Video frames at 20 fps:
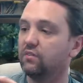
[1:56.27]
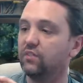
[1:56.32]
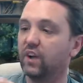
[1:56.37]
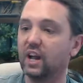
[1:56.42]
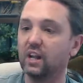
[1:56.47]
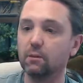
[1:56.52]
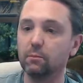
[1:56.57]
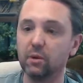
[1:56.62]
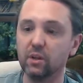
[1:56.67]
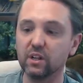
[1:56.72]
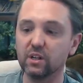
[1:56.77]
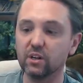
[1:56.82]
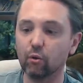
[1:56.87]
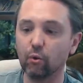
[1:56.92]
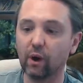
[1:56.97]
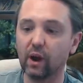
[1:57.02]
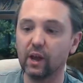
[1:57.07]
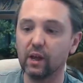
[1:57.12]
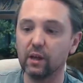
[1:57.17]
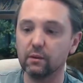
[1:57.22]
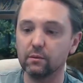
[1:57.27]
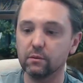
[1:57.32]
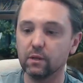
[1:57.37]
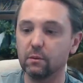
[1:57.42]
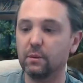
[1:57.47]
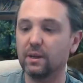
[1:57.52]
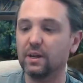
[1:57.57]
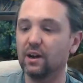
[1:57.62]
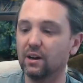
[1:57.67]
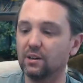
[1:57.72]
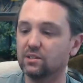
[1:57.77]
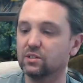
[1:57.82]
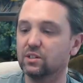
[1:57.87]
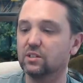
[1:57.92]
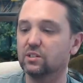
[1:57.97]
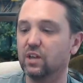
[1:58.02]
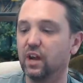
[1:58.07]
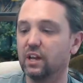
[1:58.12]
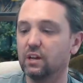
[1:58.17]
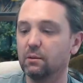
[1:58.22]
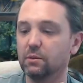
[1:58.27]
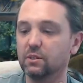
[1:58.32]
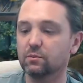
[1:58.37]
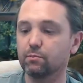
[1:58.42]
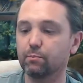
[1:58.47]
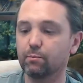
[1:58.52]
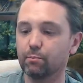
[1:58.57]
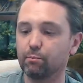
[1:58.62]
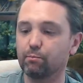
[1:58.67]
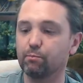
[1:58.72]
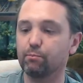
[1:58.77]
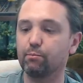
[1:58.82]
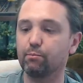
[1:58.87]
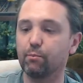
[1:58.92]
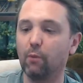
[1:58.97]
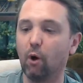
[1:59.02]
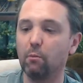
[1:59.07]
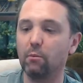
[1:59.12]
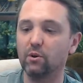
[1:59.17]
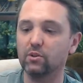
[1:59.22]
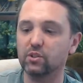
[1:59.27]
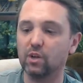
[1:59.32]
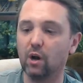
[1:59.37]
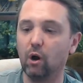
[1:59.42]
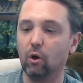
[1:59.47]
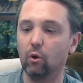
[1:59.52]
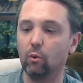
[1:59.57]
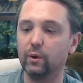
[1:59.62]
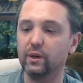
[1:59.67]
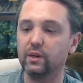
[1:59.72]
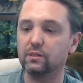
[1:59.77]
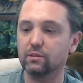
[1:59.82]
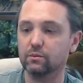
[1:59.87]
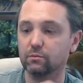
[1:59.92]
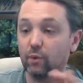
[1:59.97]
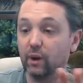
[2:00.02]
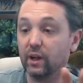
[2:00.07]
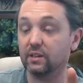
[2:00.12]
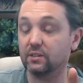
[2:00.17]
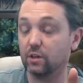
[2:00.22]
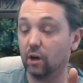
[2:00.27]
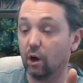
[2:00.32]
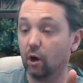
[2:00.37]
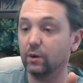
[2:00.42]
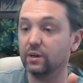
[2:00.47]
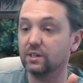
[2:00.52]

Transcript: Available in gray, and because this item is almost always, it's